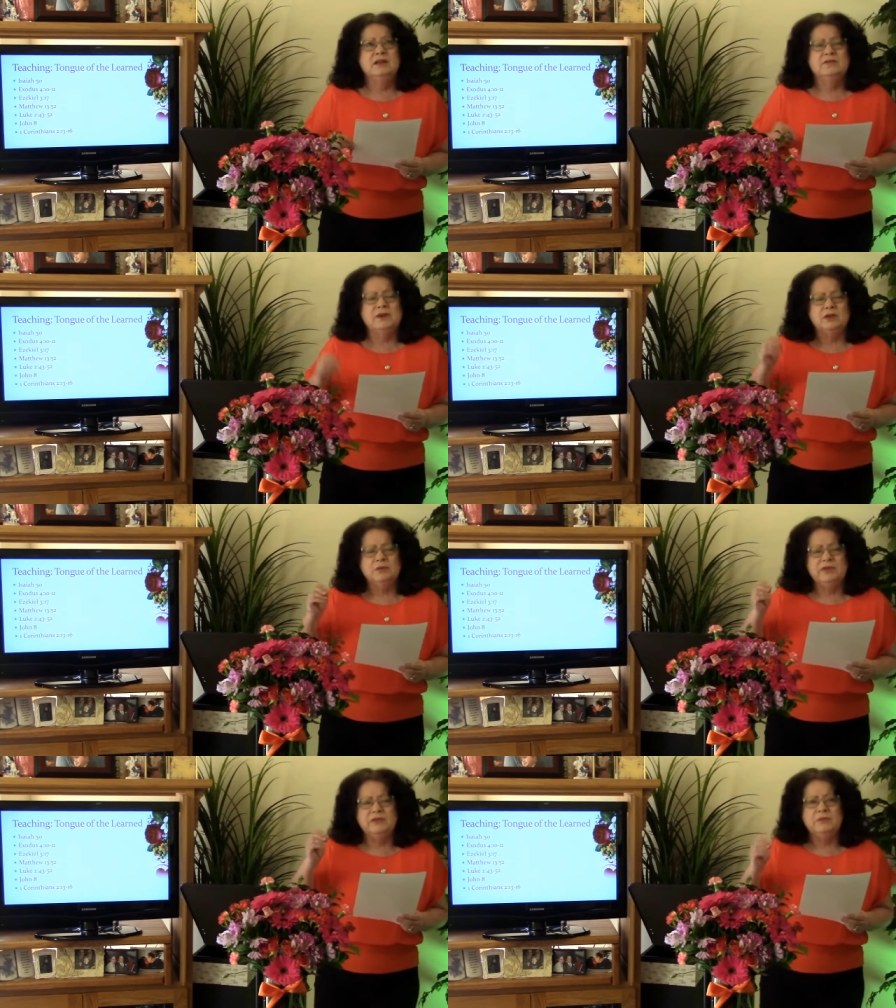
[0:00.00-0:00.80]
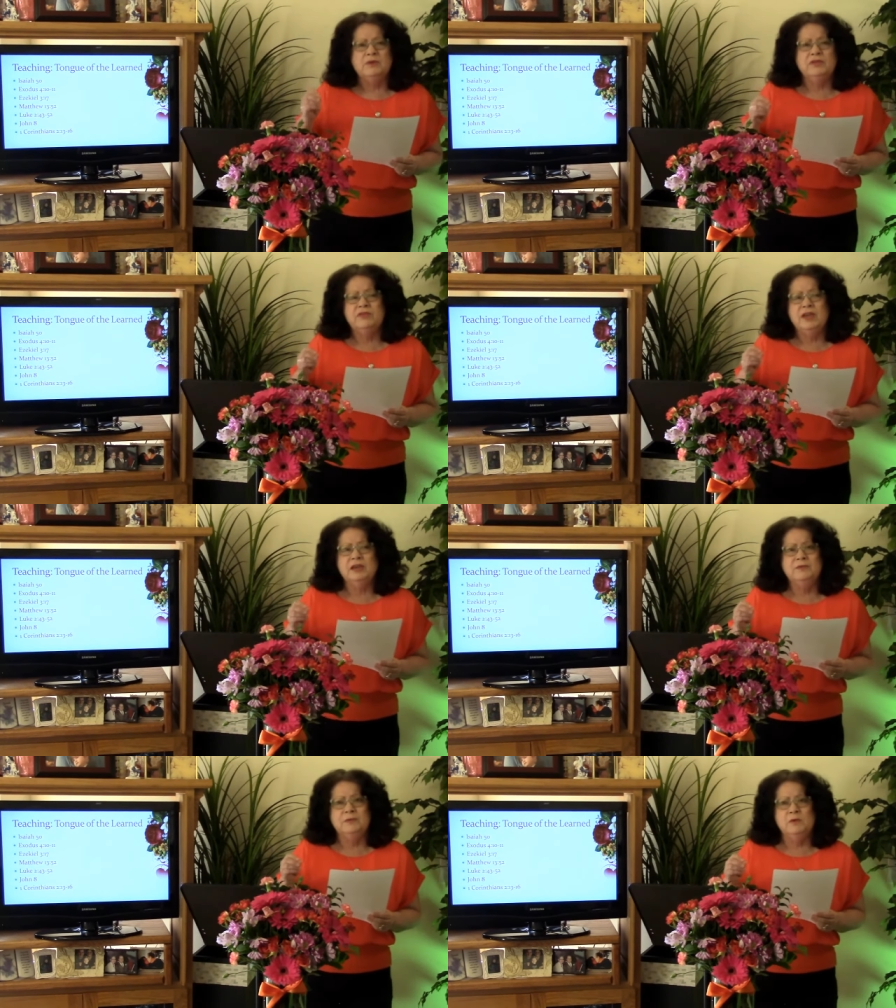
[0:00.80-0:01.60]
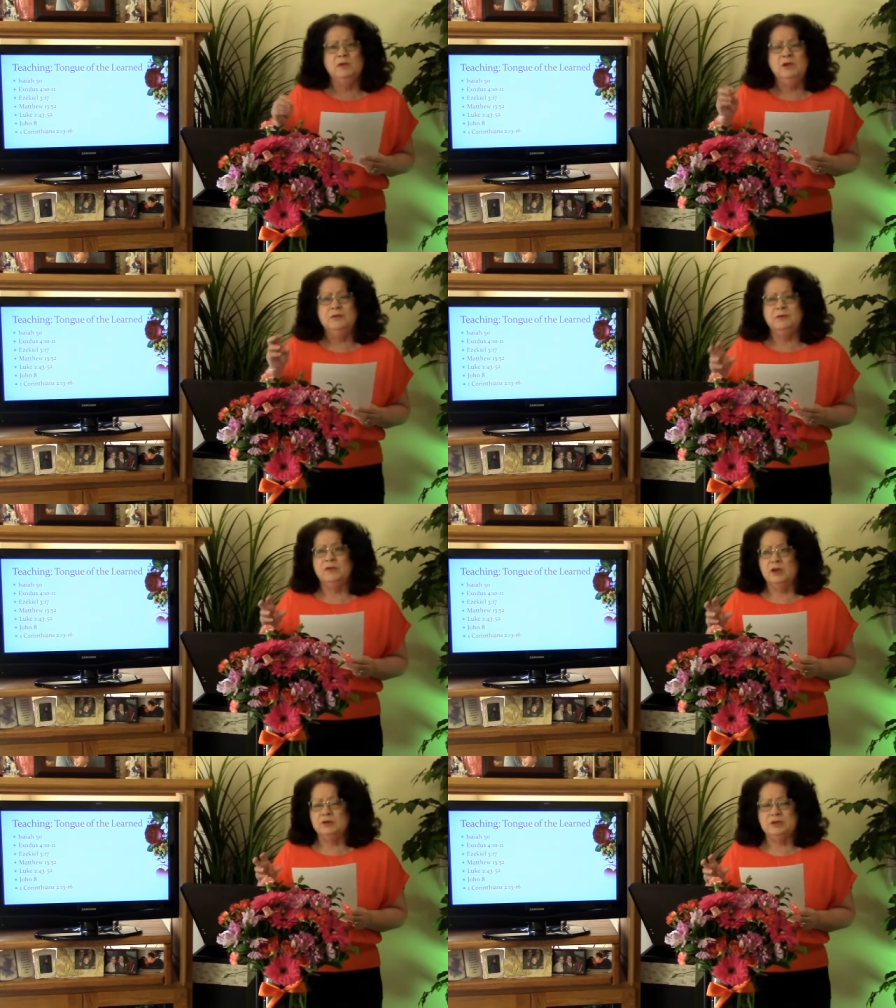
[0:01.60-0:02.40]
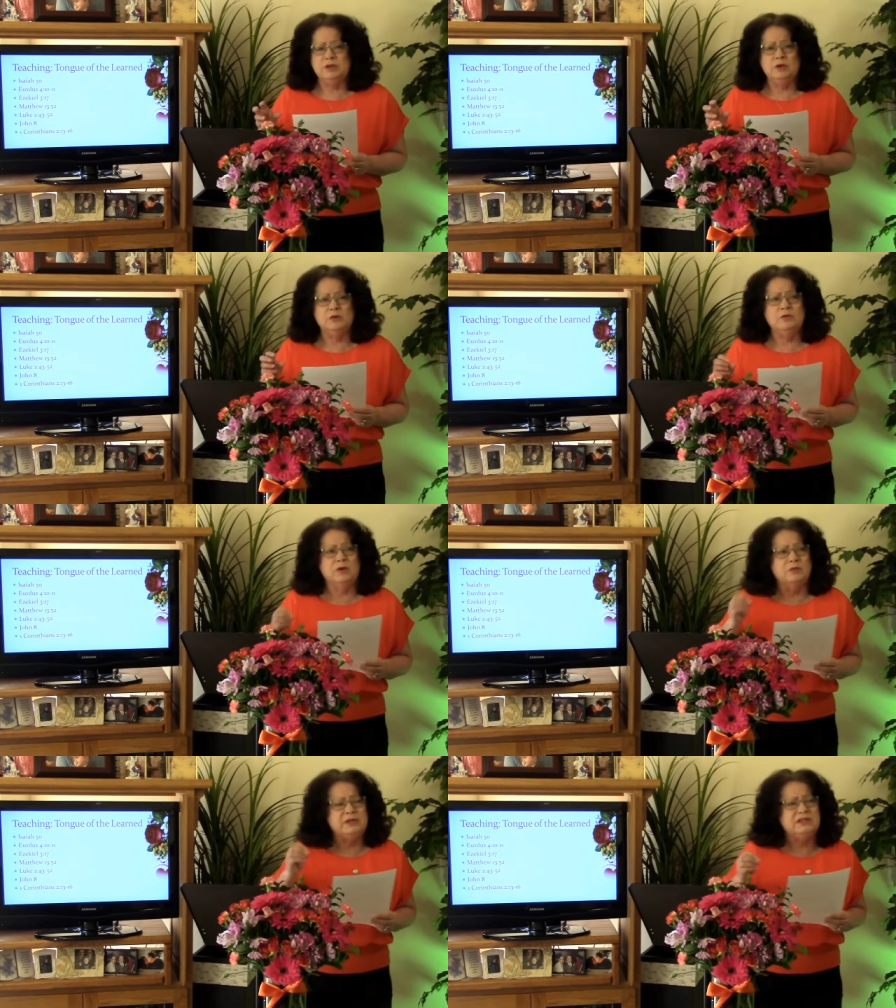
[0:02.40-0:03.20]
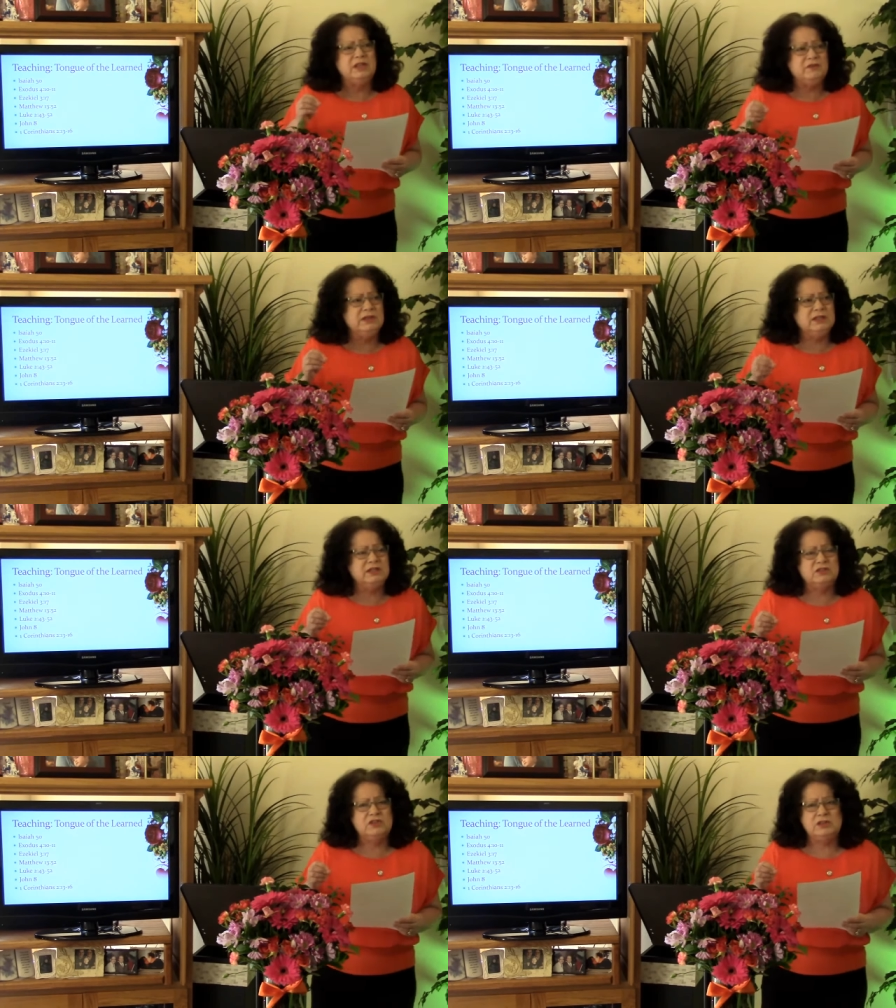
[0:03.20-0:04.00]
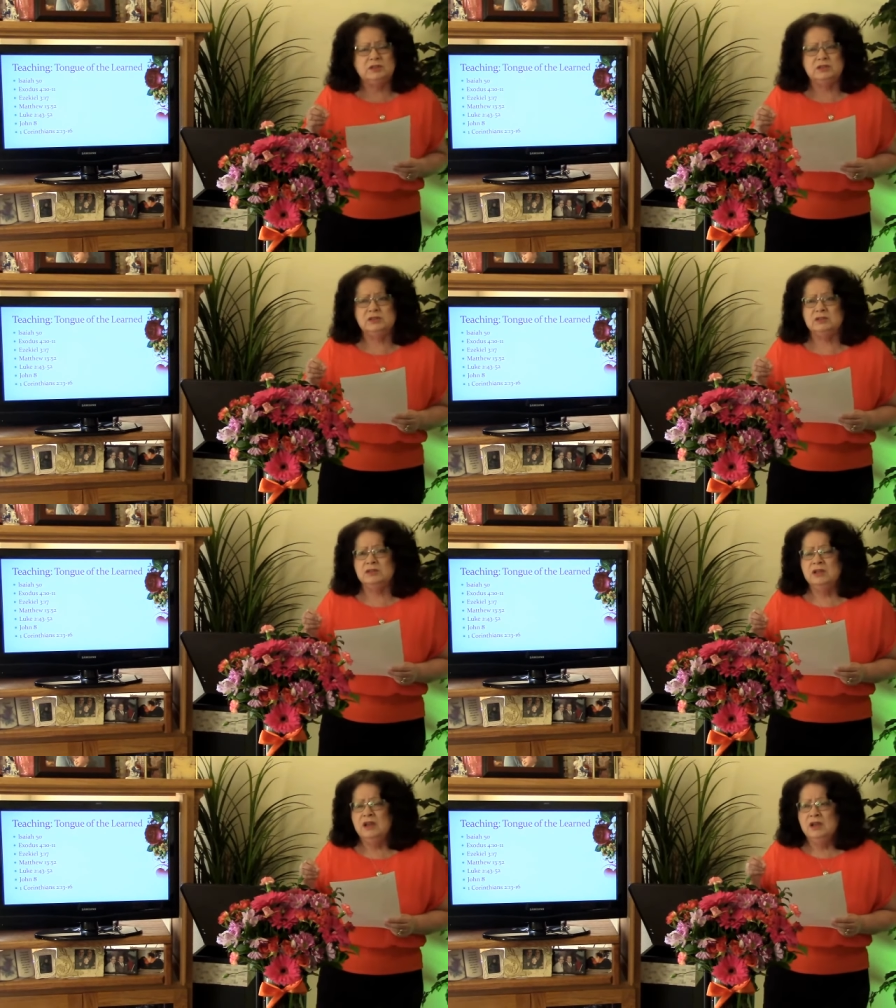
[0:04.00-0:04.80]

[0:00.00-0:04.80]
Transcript: Father, we're thankful for those who are receiving these teachings.